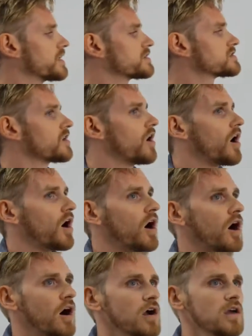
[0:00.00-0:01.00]
links
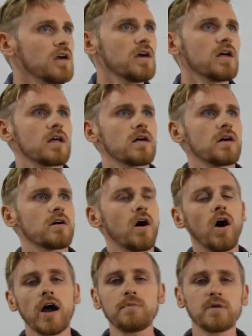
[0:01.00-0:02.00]
are
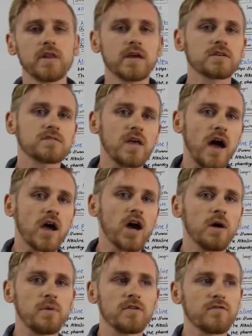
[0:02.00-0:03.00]
hyperlinks that are
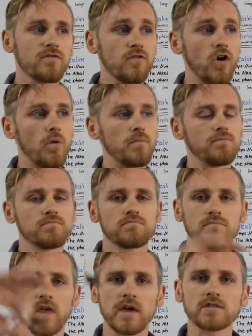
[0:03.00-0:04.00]
coming from
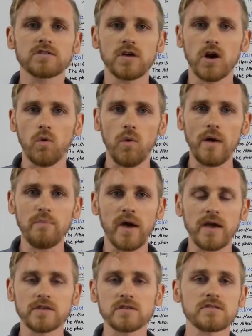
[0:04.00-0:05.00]
external web
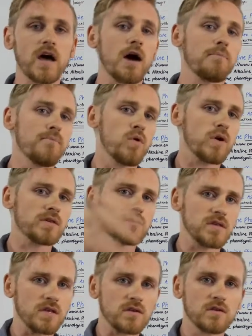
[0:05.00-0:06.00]
pages that are
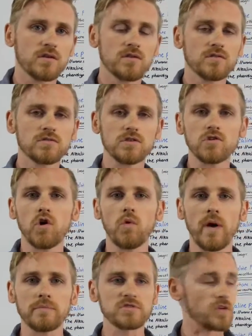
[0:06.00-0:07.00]
pointing to
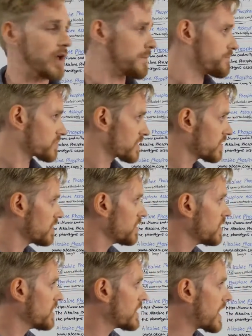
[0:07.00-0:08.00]
your website.
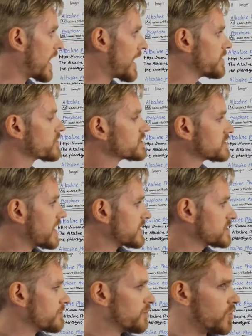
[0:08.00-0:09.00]
And the reason
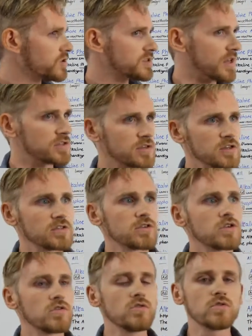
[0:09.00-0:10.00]
that's important is because
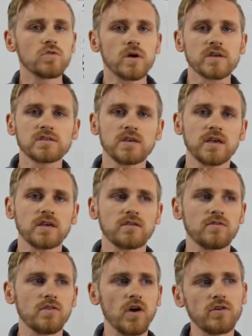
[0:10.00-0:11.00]
Google is
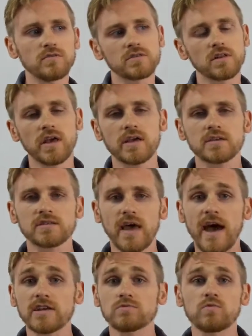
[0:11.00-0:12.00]
seeing those
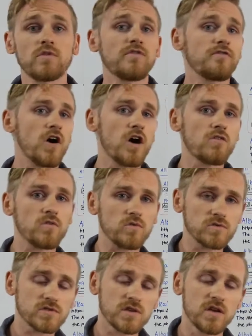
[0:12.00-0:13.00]
links as
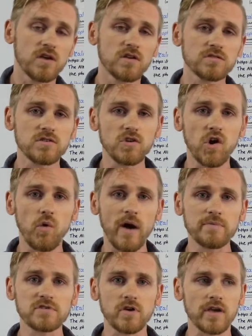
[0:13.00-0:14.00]
referrals to your
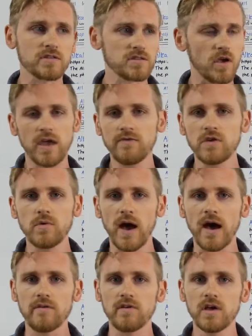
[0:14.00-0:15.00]
website. So if you
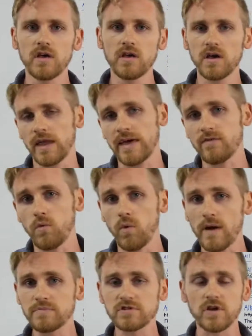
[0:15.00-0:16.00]
have another
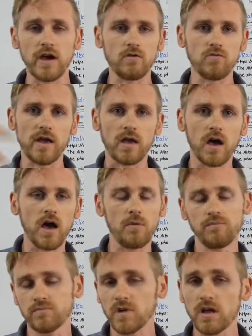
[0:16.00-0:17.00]
website
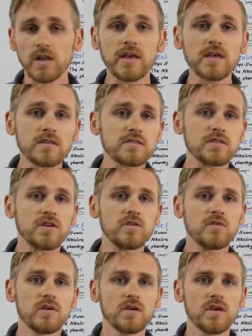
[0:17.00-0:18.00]
linking to
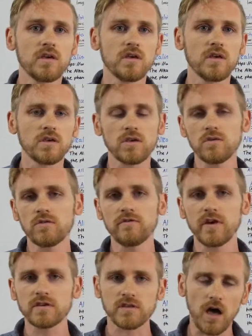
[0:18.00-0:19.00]
you, Google
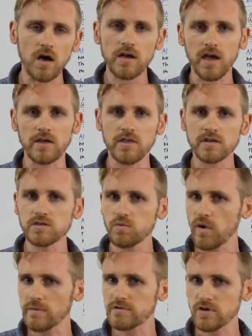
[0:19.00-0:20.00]
thinks, okay,
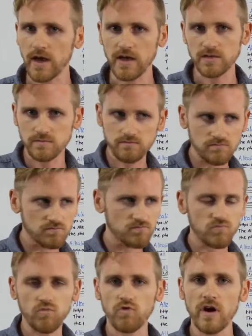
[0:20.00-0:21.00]
this website is
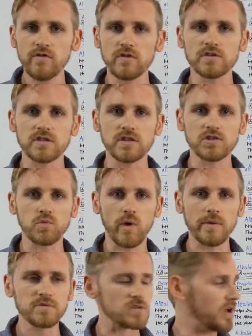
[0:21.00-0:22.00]
referencing this
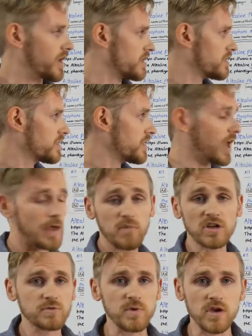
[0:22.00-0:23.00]
website. It
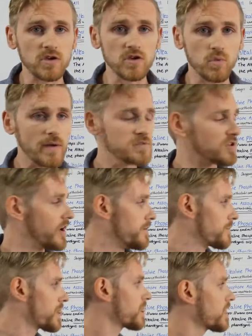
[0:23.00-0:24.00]
must be a good
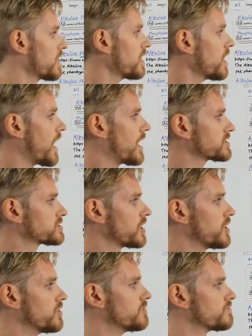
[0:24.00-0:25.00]
website.
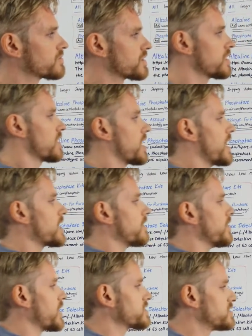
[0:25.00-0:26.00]
So in
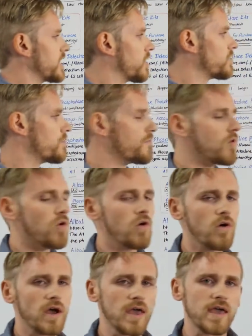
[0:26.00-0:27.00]
a nutshell, the
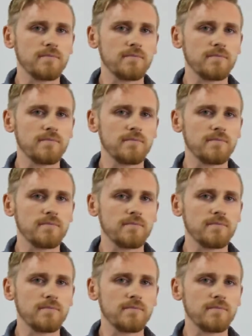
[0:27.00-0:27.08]
more